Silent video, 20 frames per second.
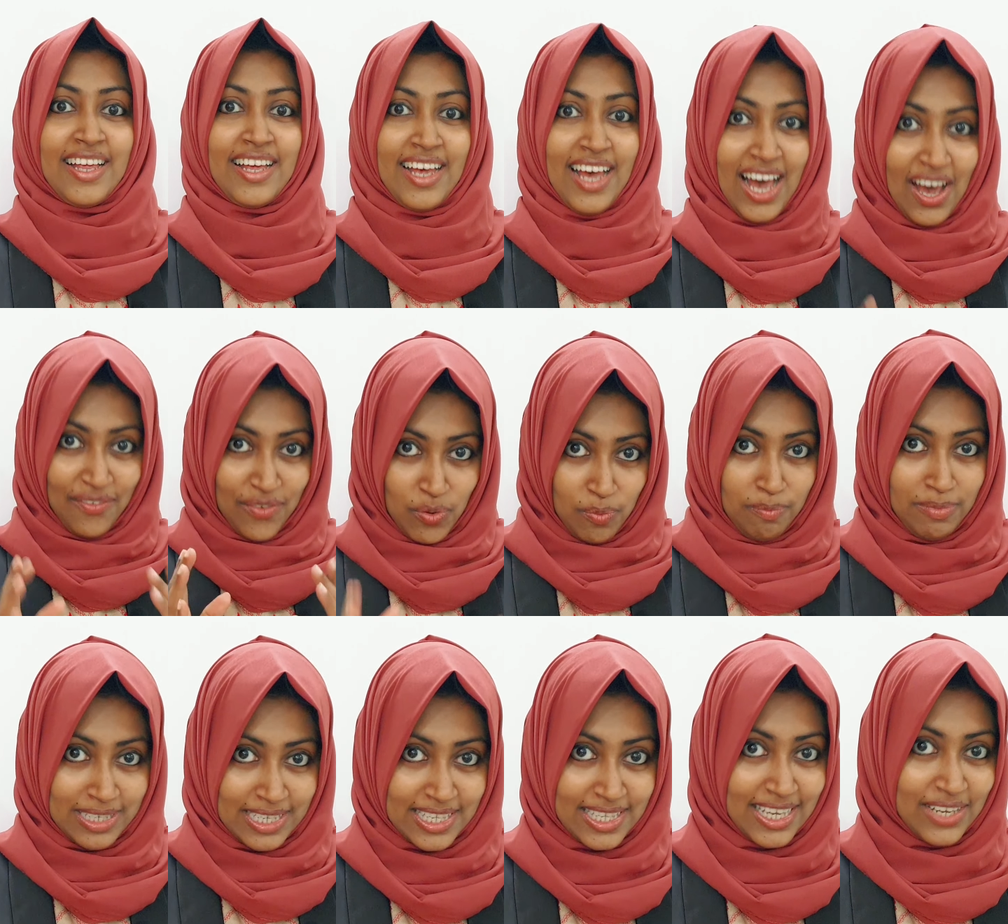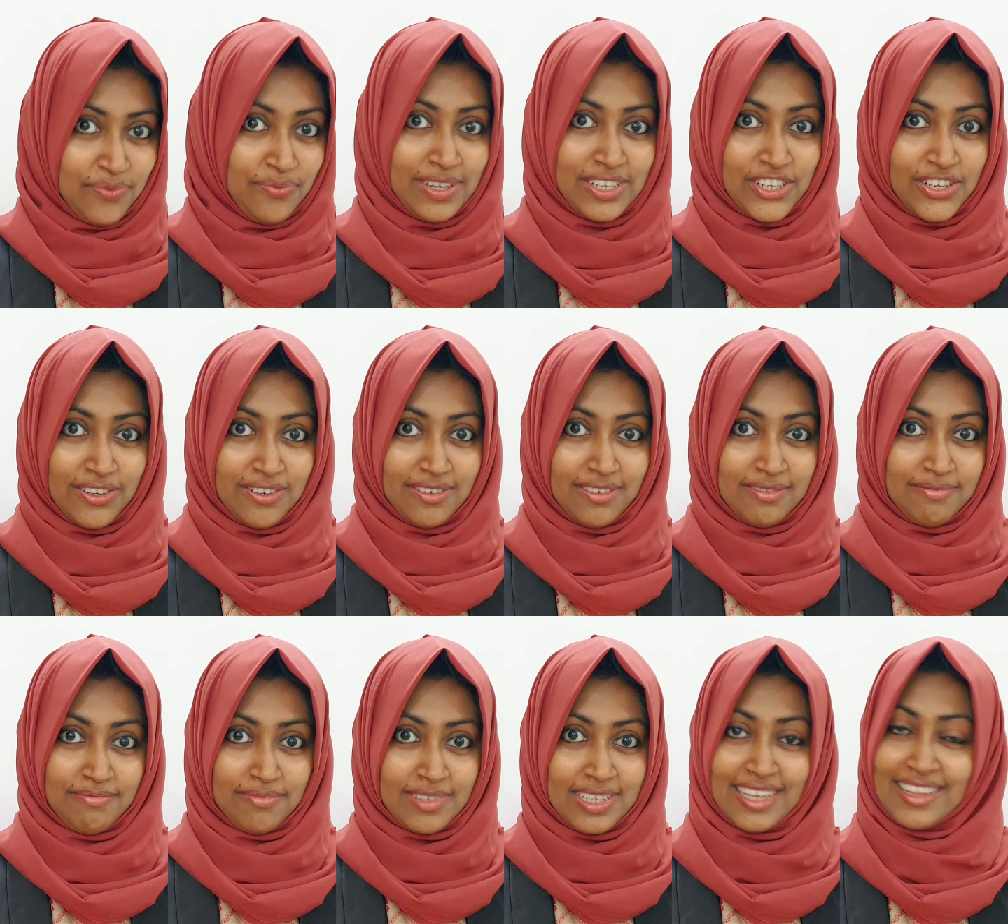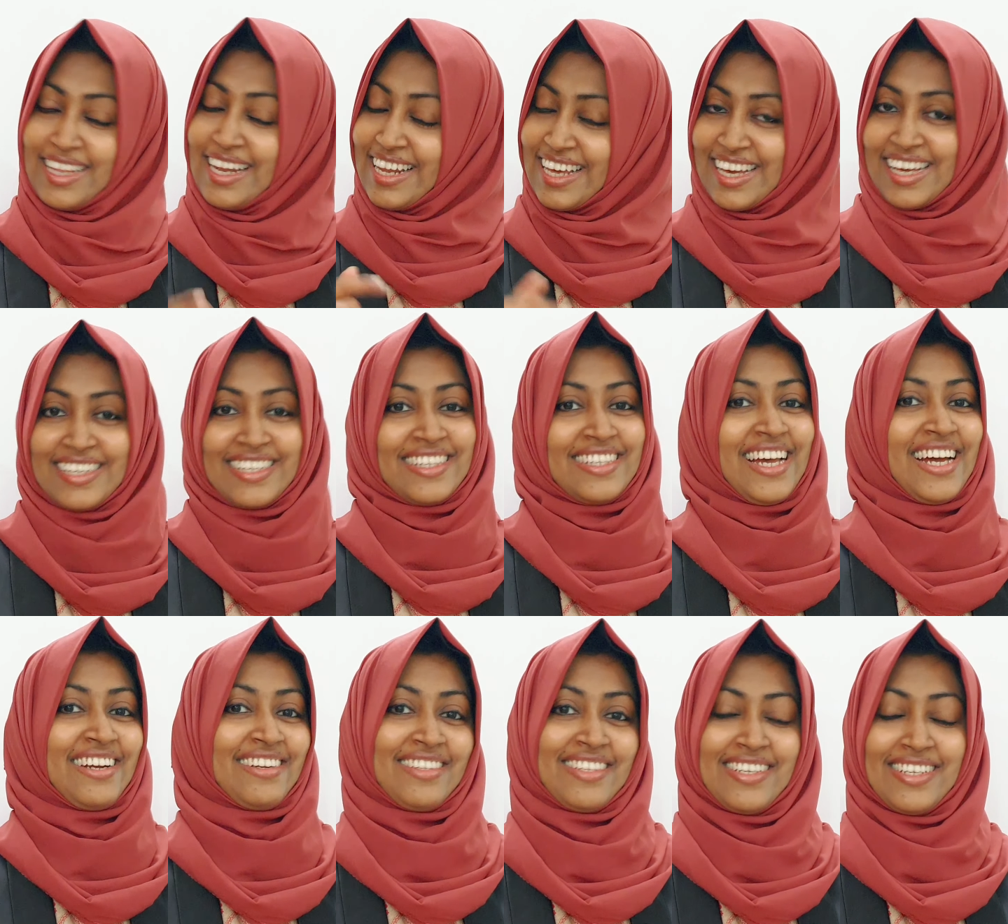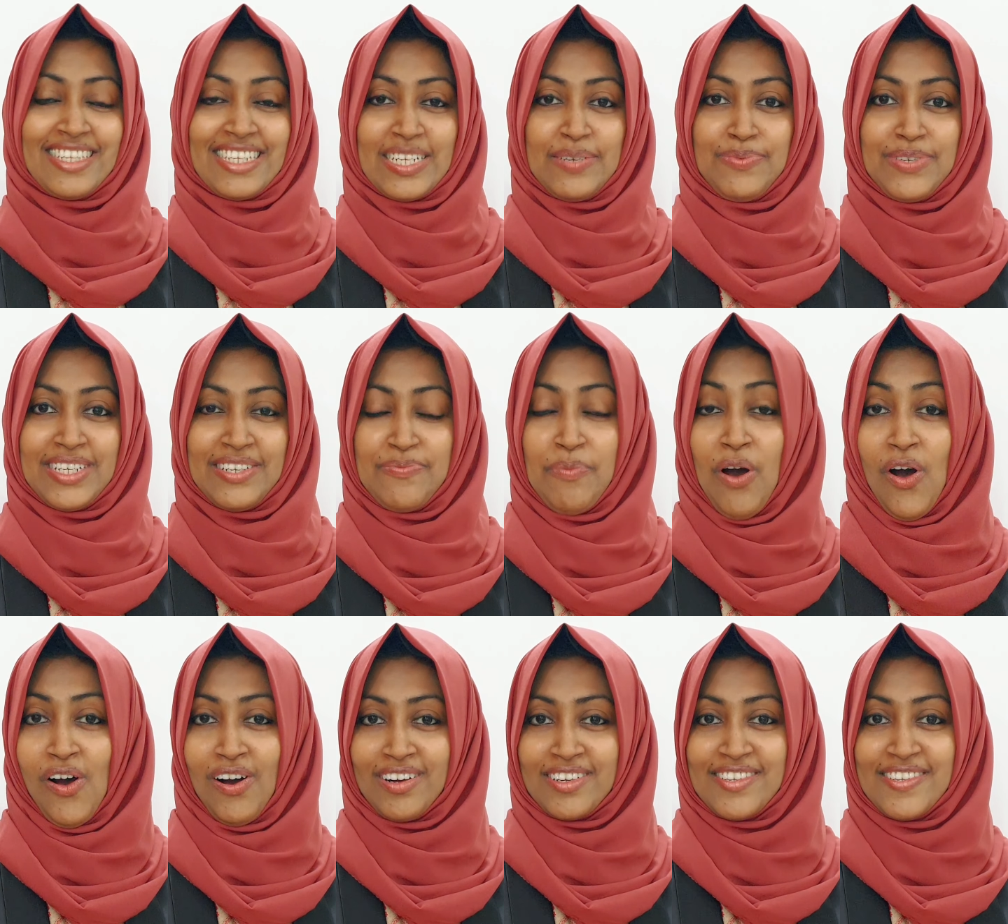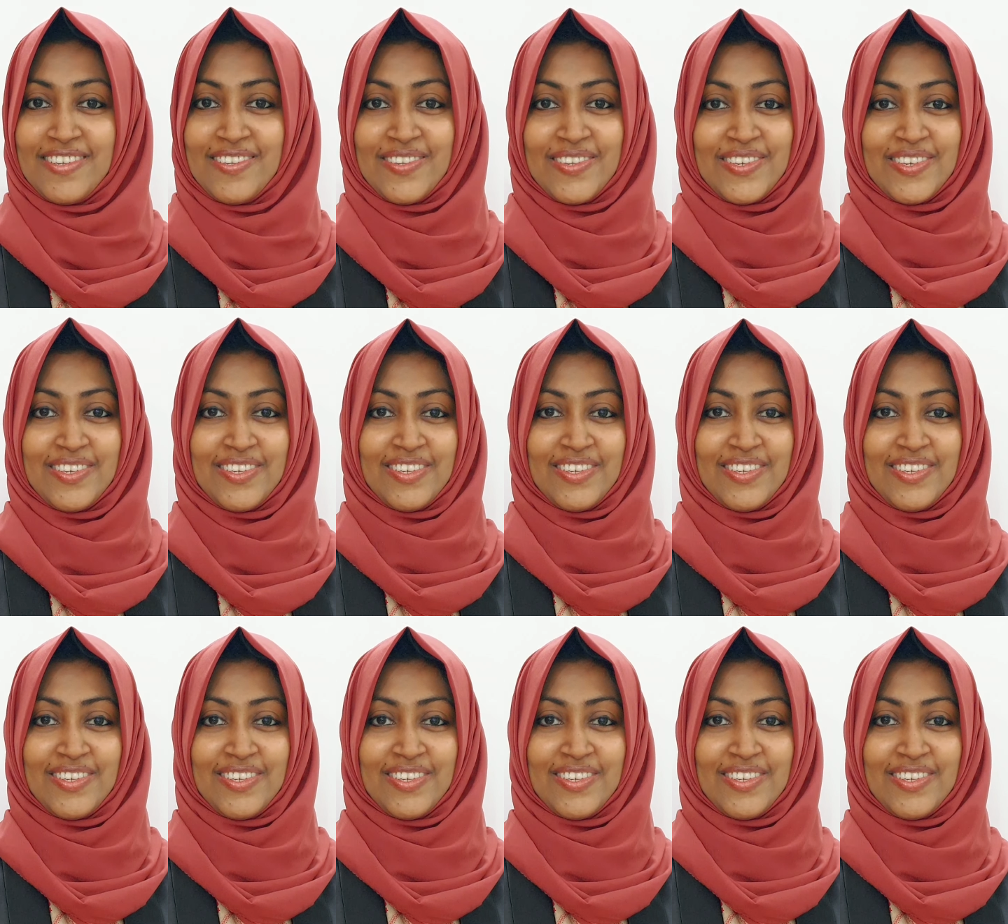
Have you missed that video? The link is there in the description box.